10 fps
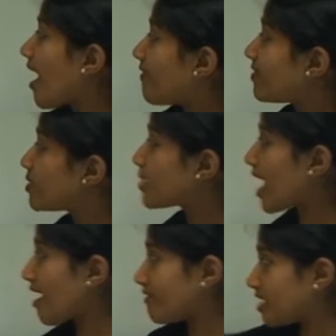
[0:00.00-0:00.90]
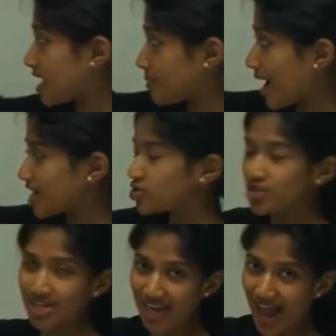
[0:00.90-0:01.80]
And then we have
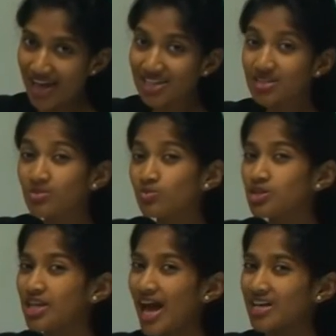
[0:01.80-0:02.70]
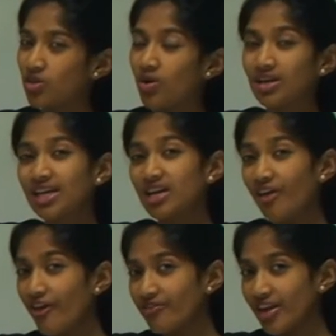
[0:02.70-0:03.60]
hydrogen gas, which has only a
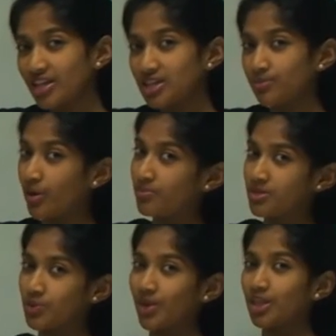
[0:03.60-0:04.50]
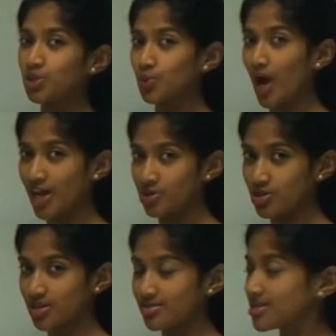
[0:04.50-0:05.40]
covalent bond between the two
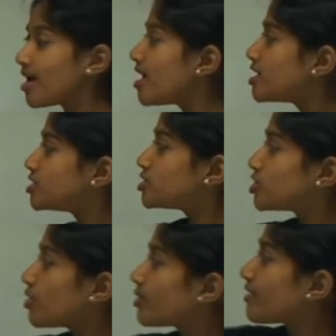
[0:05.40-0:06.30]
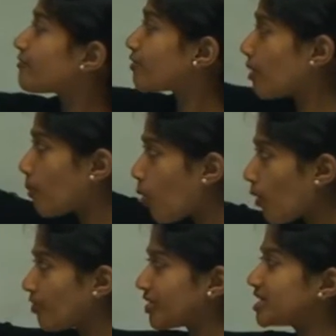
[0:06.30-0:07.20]
hydrogens. So from
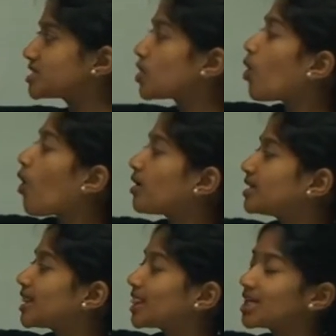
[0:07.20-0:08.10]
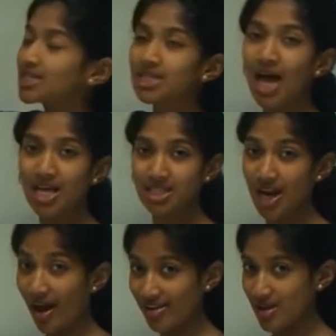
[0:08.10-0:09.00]
all this, only this has
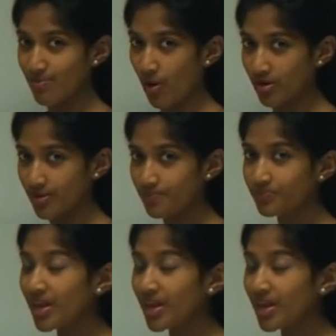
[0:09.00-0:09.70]
an ionic bond.